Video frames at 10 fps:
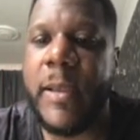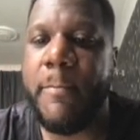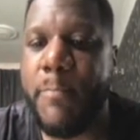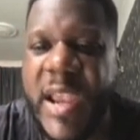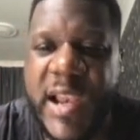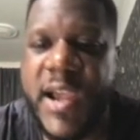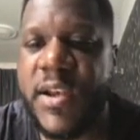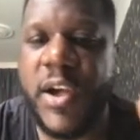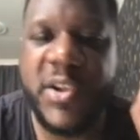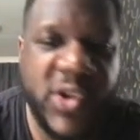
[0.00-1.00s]
million
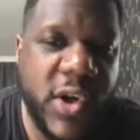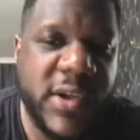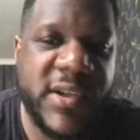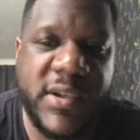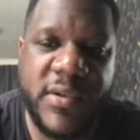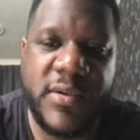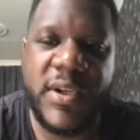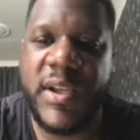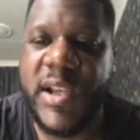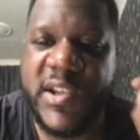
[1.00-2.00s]
dollars.
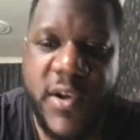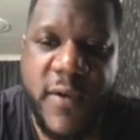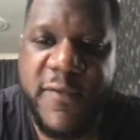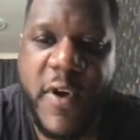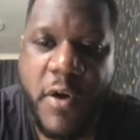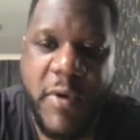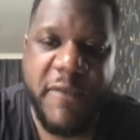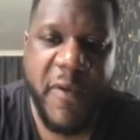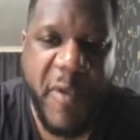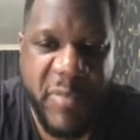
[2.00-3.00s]
That's not far away
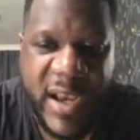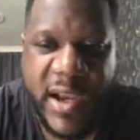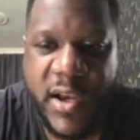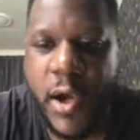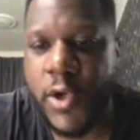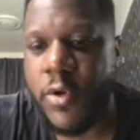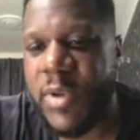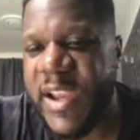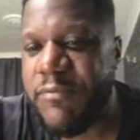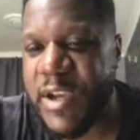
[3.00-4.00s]
from a billion. I do
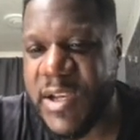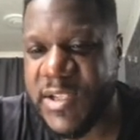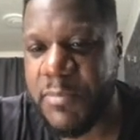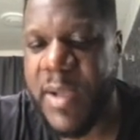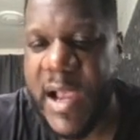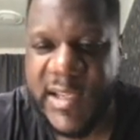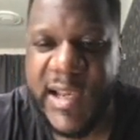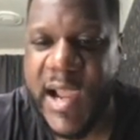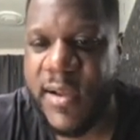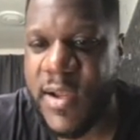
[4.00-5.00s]
believe we're going to surpass
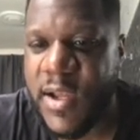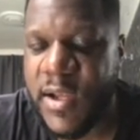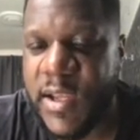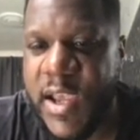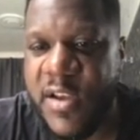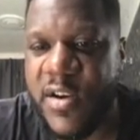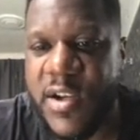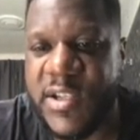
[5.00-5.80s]
that, okay, guys,